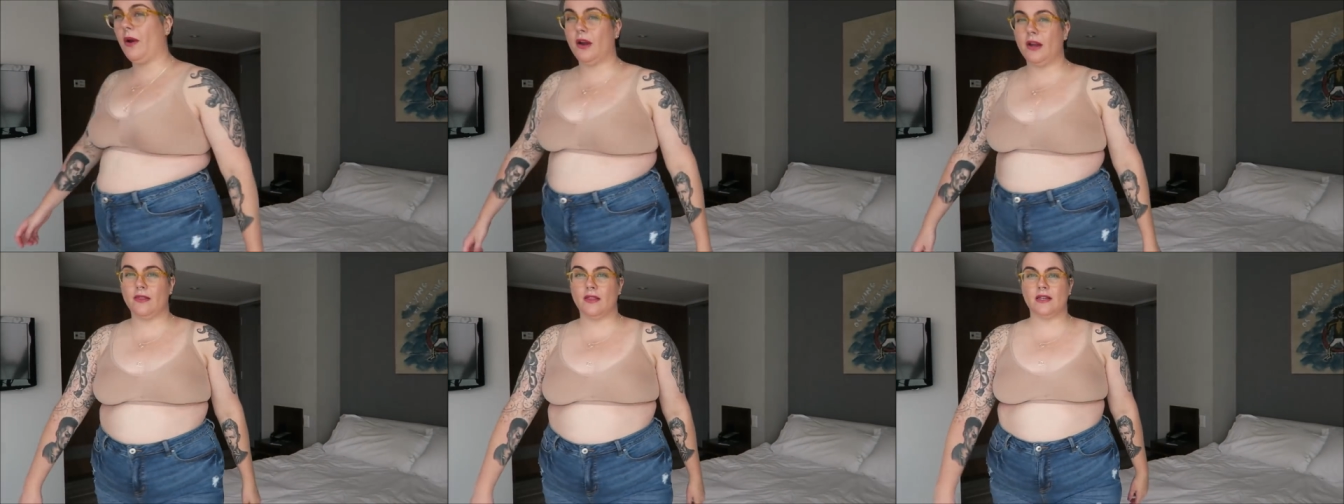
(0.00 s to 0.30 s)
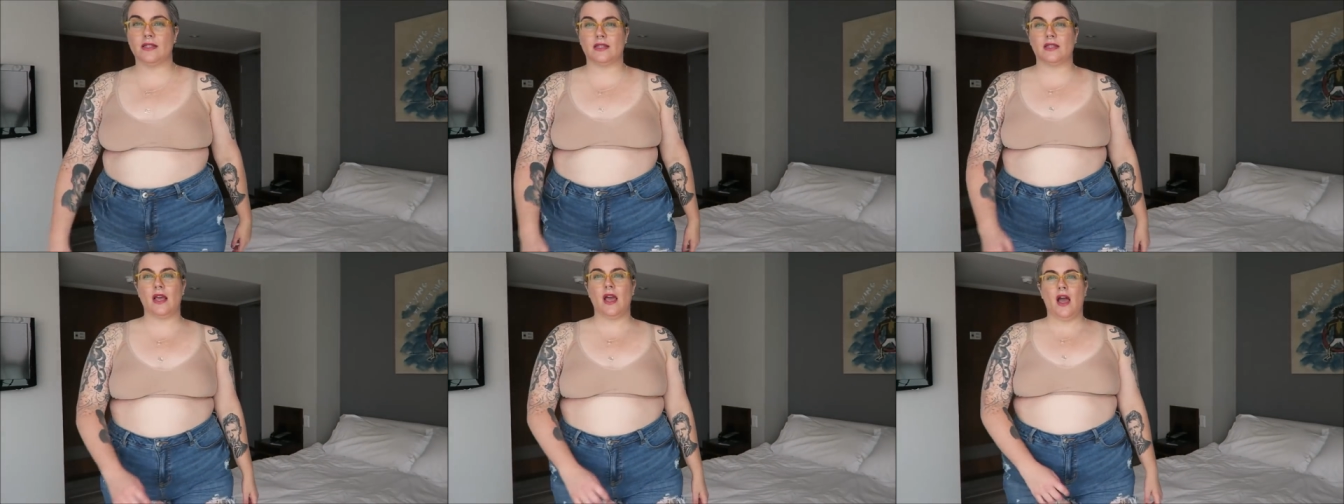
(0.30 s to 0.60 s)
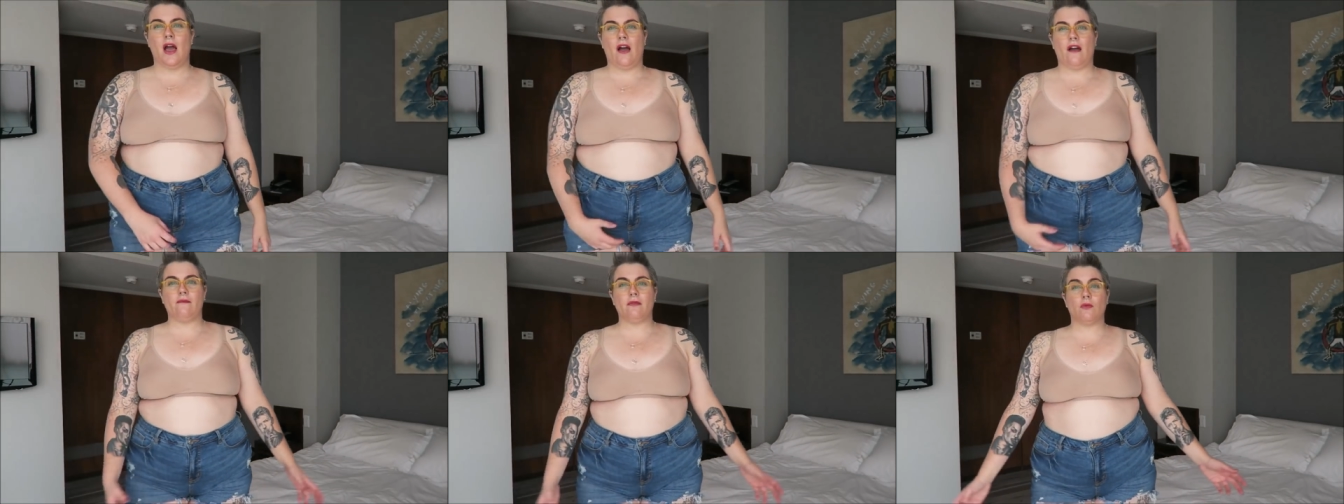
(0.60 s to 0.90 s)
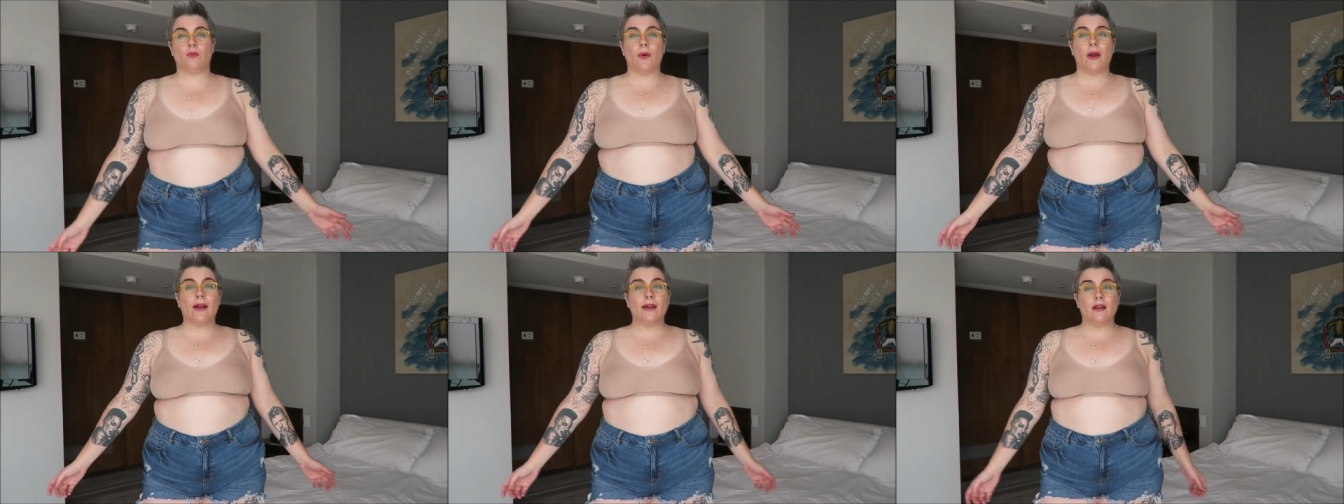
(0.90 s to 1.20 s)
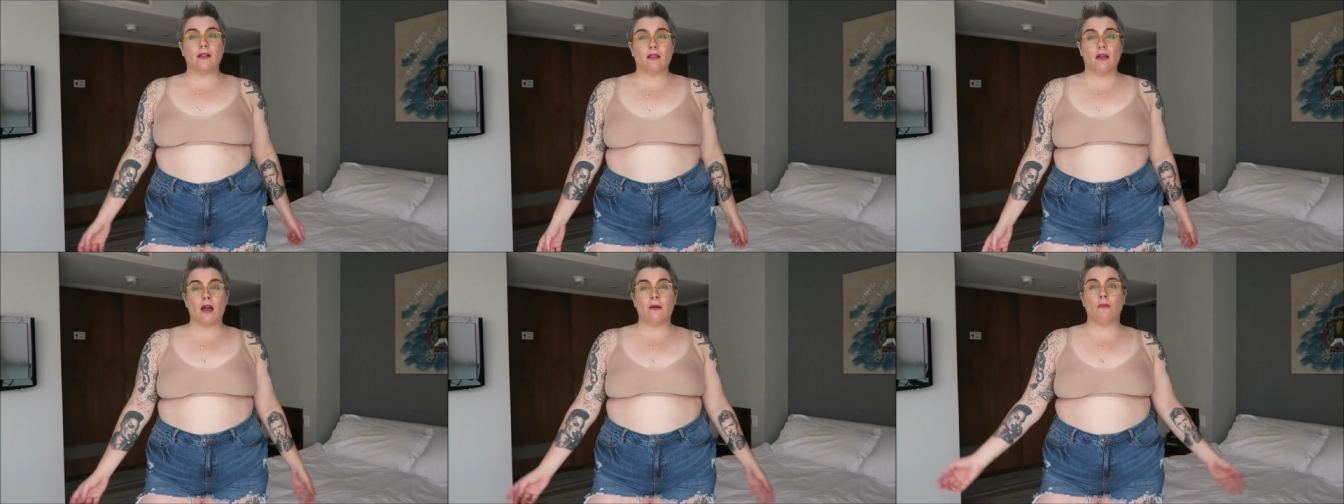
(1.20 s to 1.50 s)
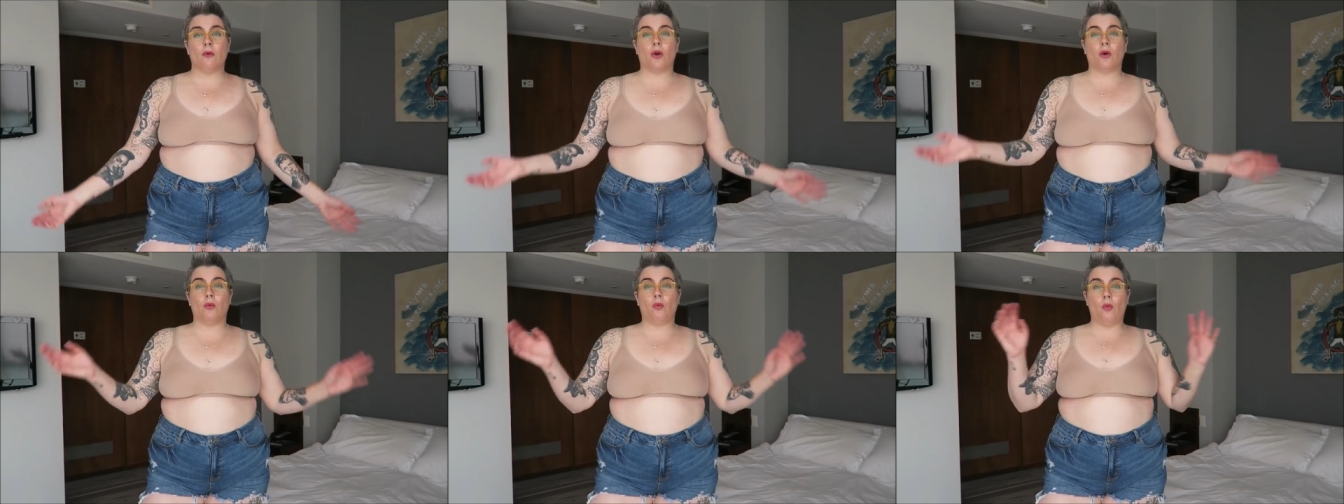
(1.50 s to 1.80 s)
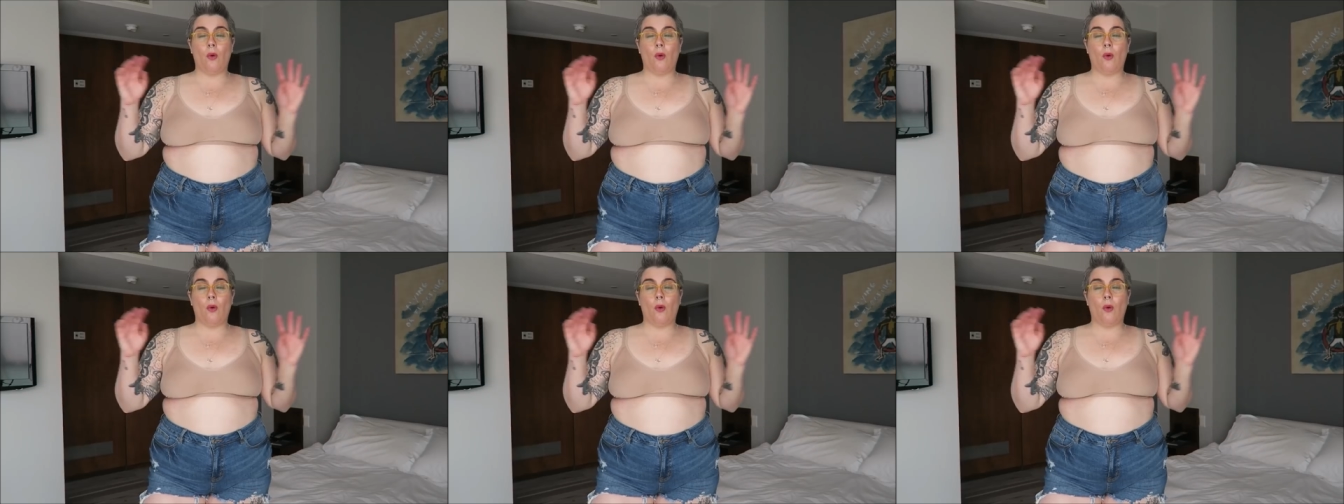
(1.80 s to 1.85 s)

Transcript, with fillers: wearing this. I've been wearing a lot more